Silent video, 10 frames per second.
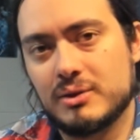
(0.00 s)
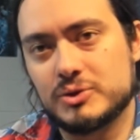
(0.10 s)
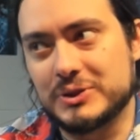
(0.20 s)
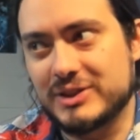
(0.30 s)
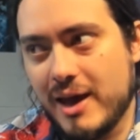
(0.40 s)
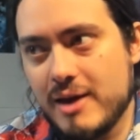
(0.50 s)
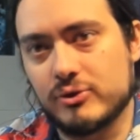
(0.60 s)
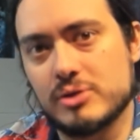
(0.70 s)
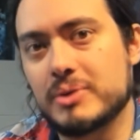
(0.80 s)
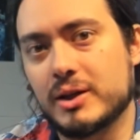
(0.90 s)
It means
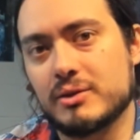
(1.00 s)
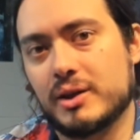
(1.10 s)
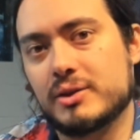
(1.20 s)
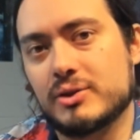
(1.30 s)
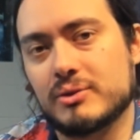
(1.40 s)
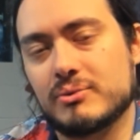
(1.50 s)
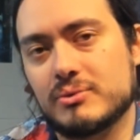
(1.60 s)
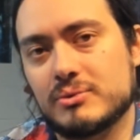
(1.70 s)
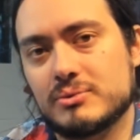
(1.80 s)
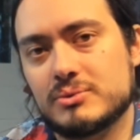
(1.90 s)
everybody liked it.
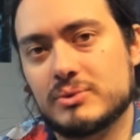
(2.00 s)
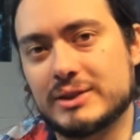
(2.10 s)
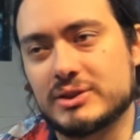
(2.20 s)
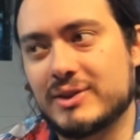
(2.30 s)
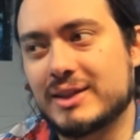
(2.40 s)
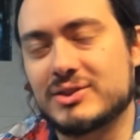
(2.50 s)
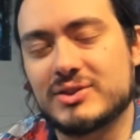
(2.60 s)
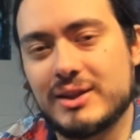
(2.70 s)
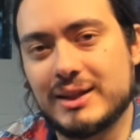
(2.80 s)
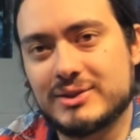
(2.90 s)

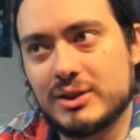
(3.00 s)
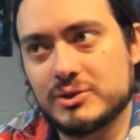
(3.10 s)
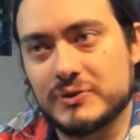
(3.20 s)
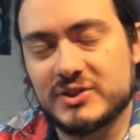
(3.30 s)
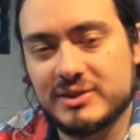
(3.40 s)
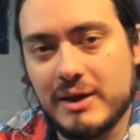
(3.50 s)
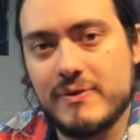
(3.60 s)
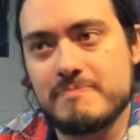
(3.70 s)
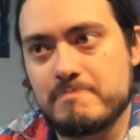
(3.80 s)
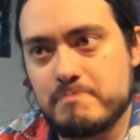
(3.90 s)
That's sales of
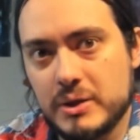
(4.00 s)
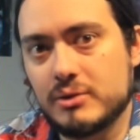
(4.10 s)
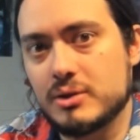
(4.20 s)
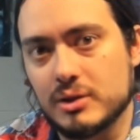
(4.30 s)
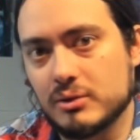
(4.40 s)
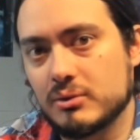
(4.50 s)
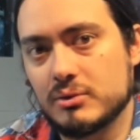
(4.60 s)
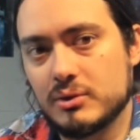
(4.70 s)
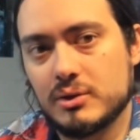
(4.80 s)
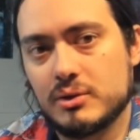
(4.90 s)
7 billion.
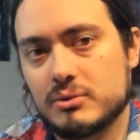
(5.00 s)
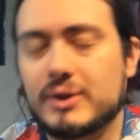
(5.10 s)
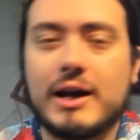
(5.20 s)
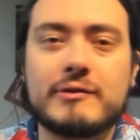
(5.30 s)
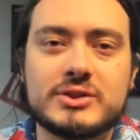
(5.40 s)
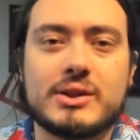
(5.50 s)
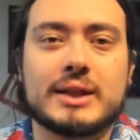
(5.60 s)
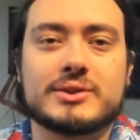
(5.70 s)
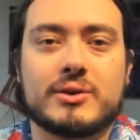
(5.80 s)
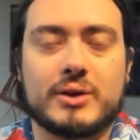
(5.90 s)
Now, obviously, that's
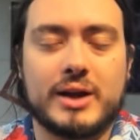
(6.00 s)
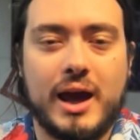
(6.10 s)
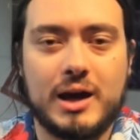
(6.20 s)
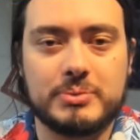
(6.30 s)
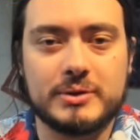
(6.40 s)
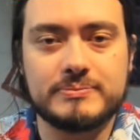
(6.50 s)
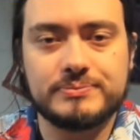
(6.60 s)
not going to happen.